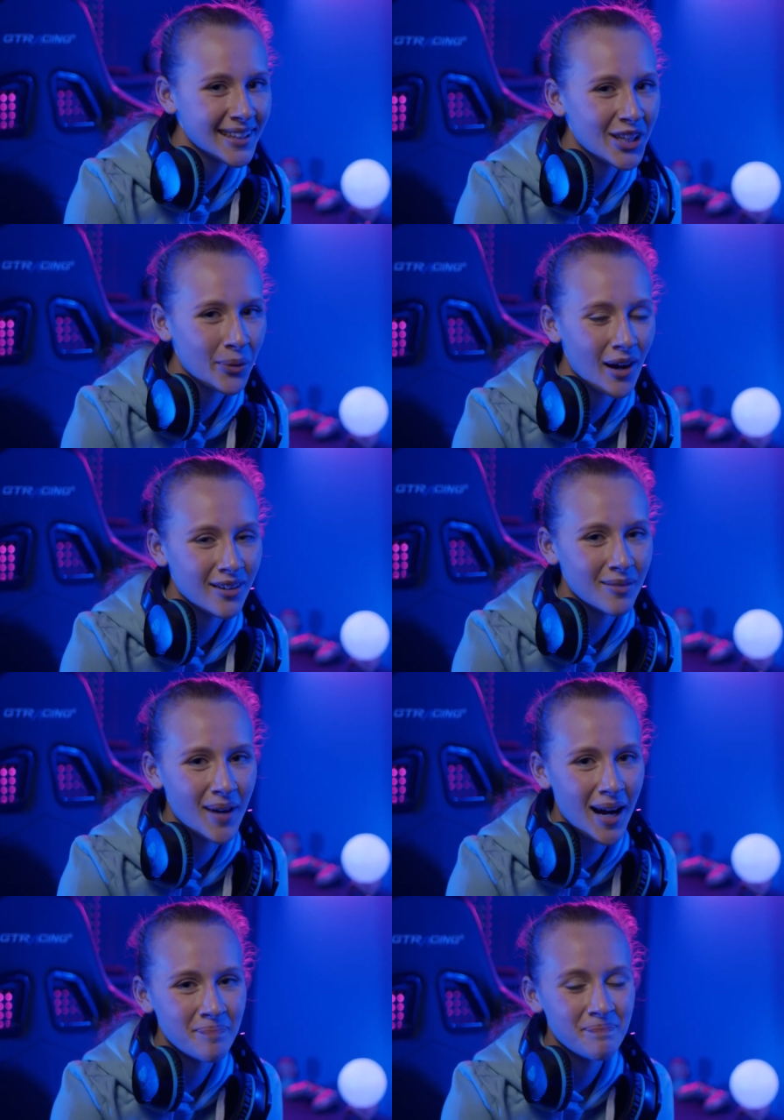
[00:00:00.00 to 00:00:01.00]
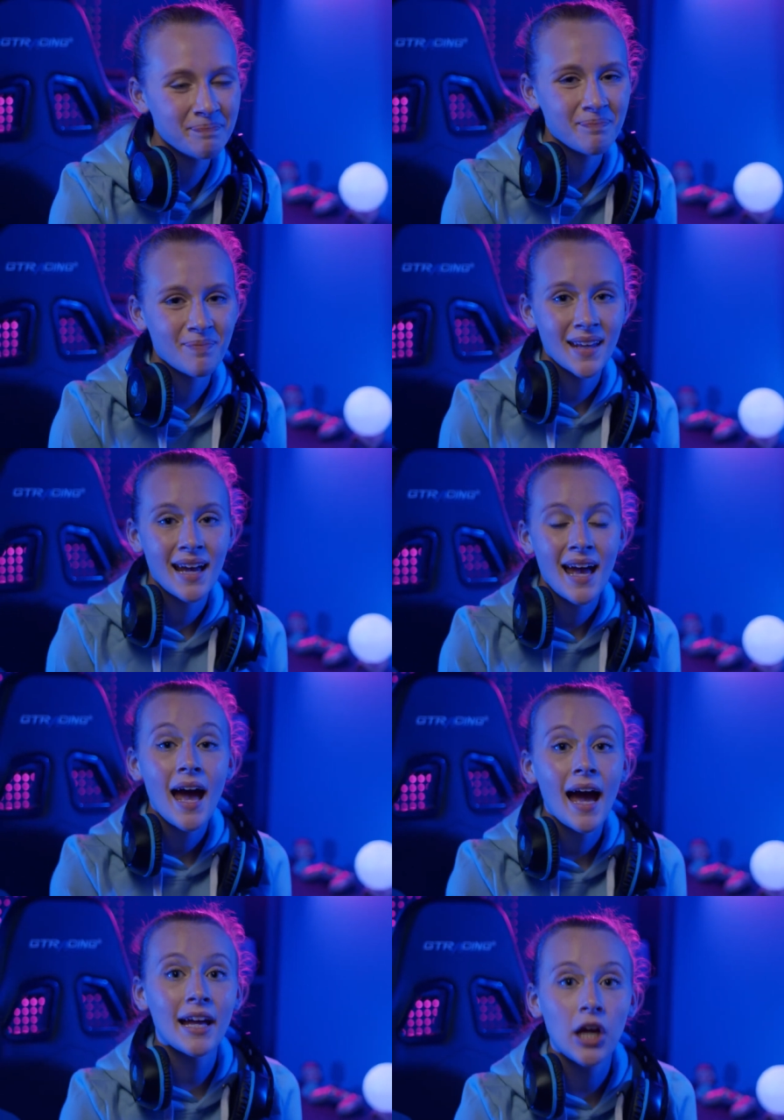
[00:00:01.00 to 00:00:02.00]
You're welcome, Mom.
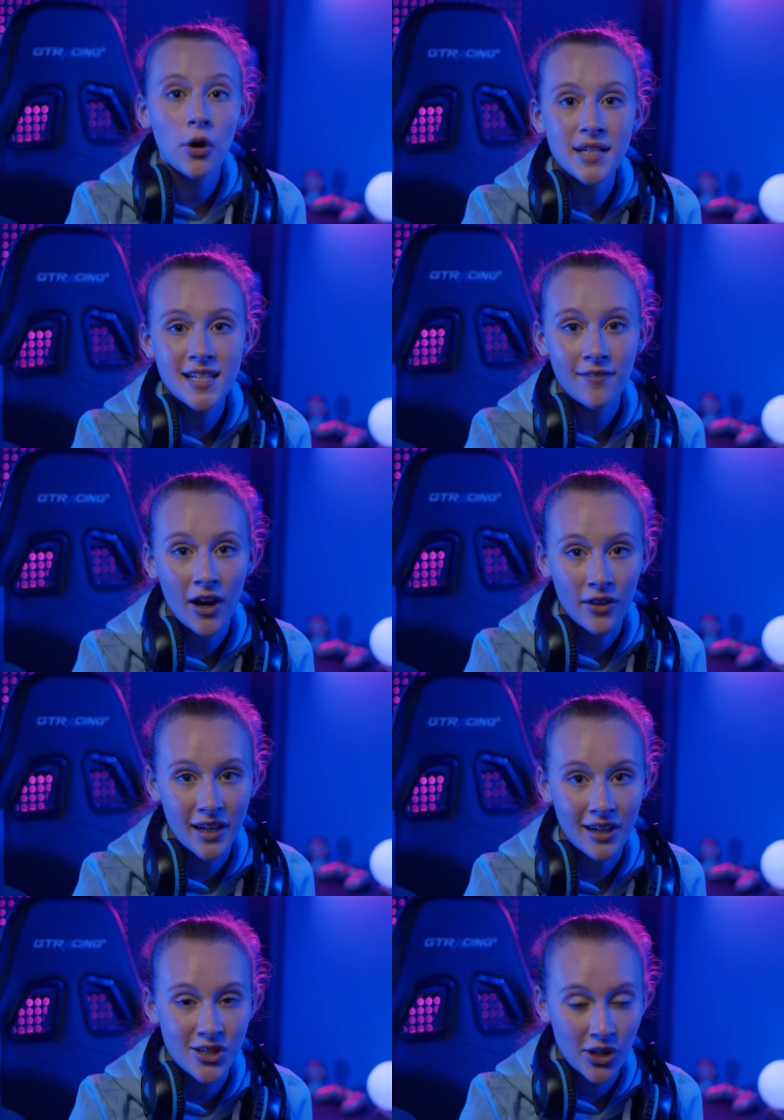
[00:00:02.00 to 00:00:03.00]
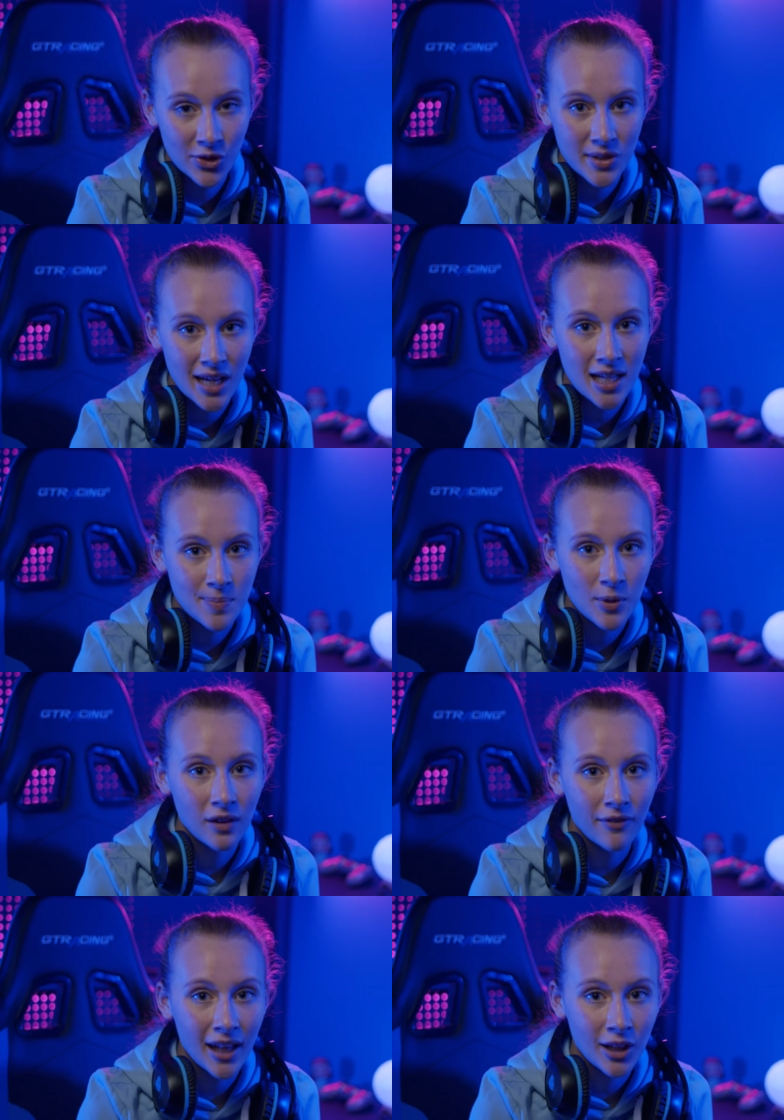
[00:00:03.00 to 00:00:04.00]
At OSF Healthcare Children's
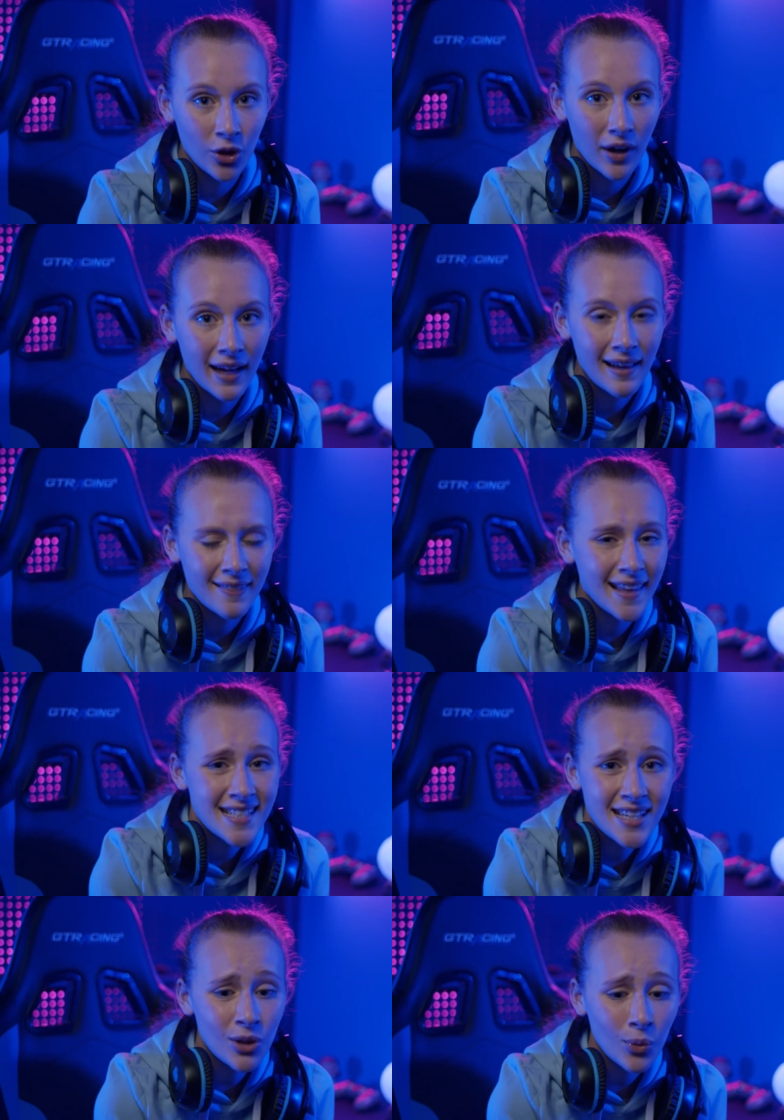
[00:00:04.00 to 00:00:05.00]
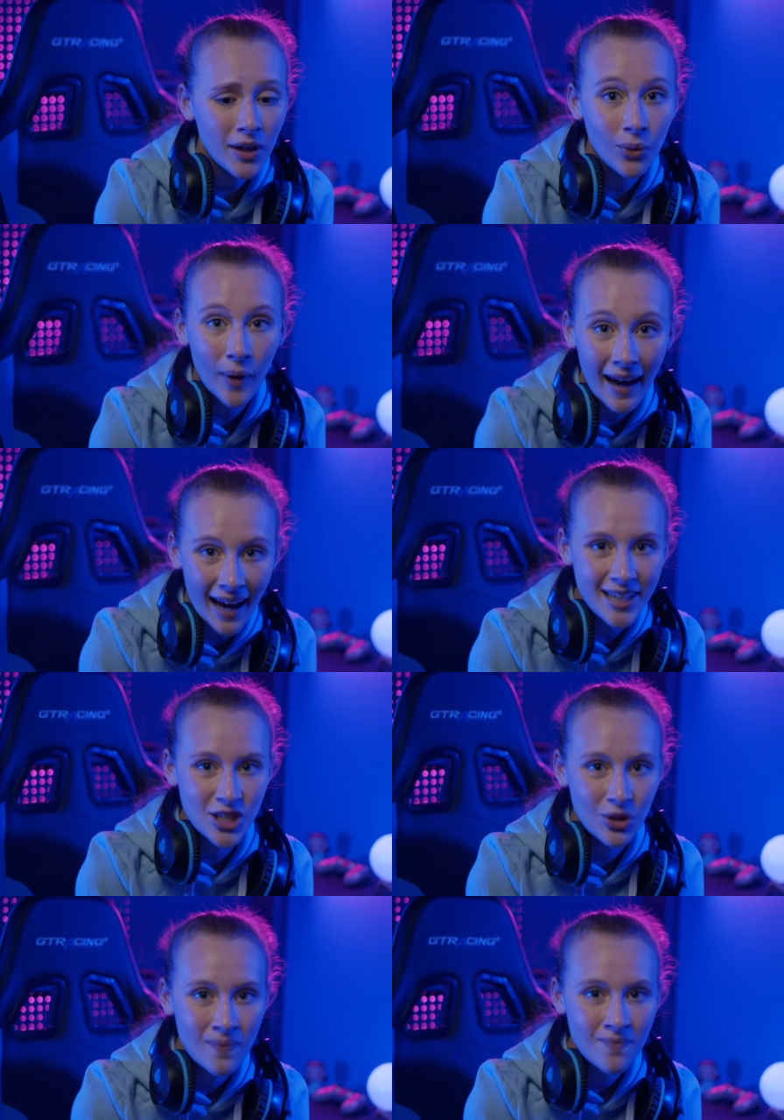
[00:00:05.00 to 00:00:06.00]
Hospital of Illinois, they see the world the way I
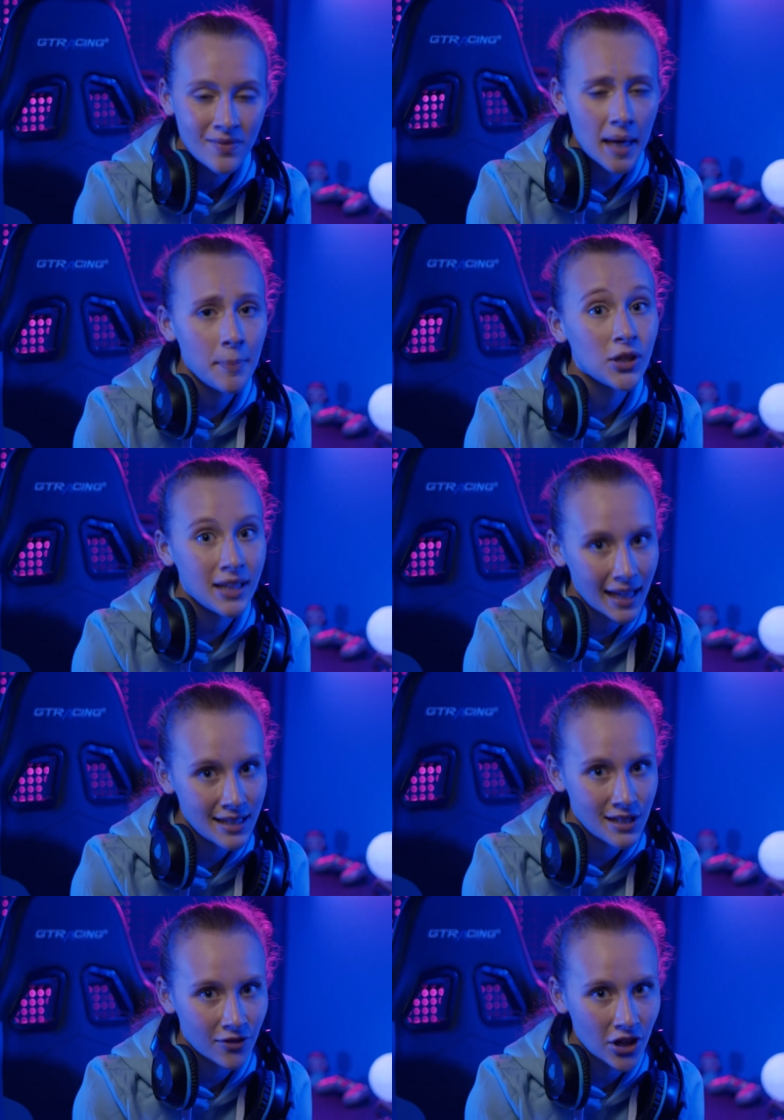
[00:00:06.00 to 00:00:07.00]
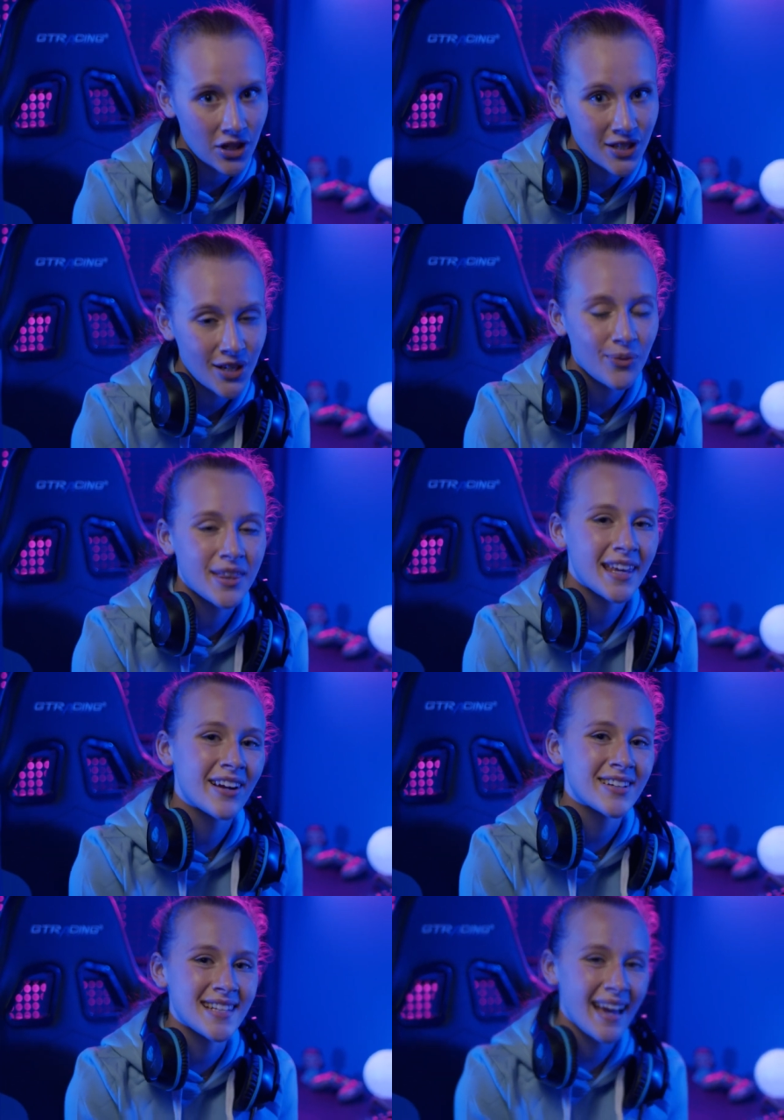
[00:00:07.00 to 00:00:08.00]
do. They put kids first, with
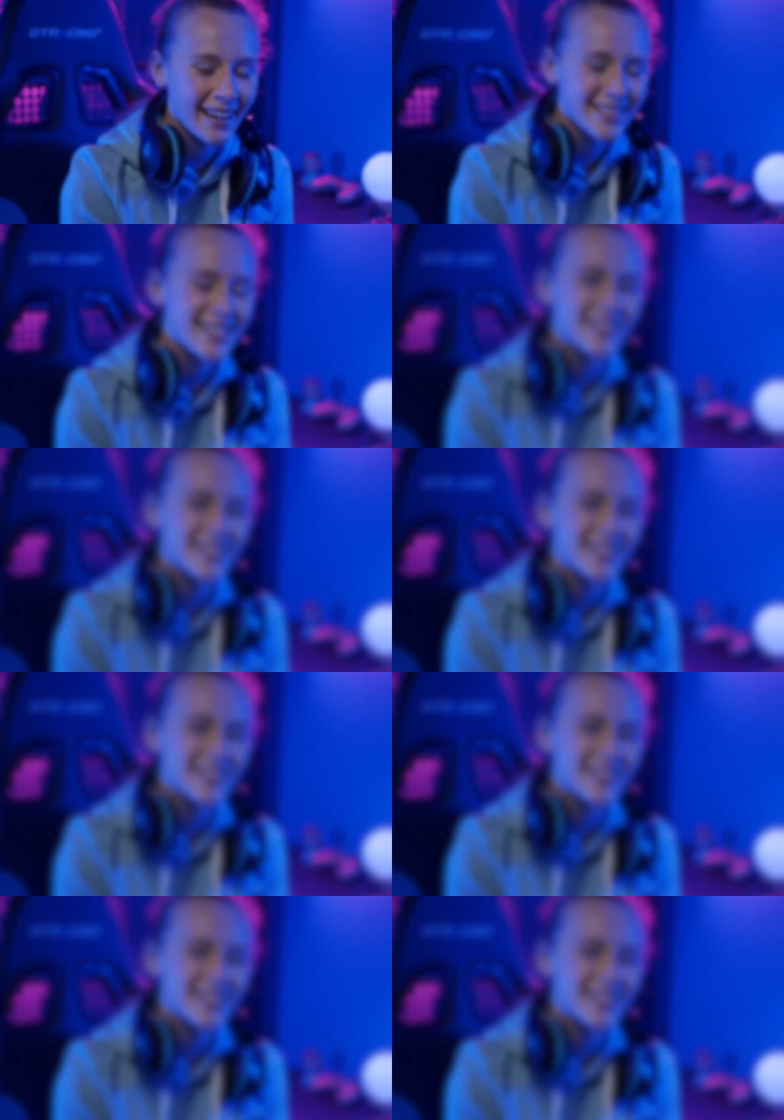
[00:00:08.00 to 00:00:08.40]
care designed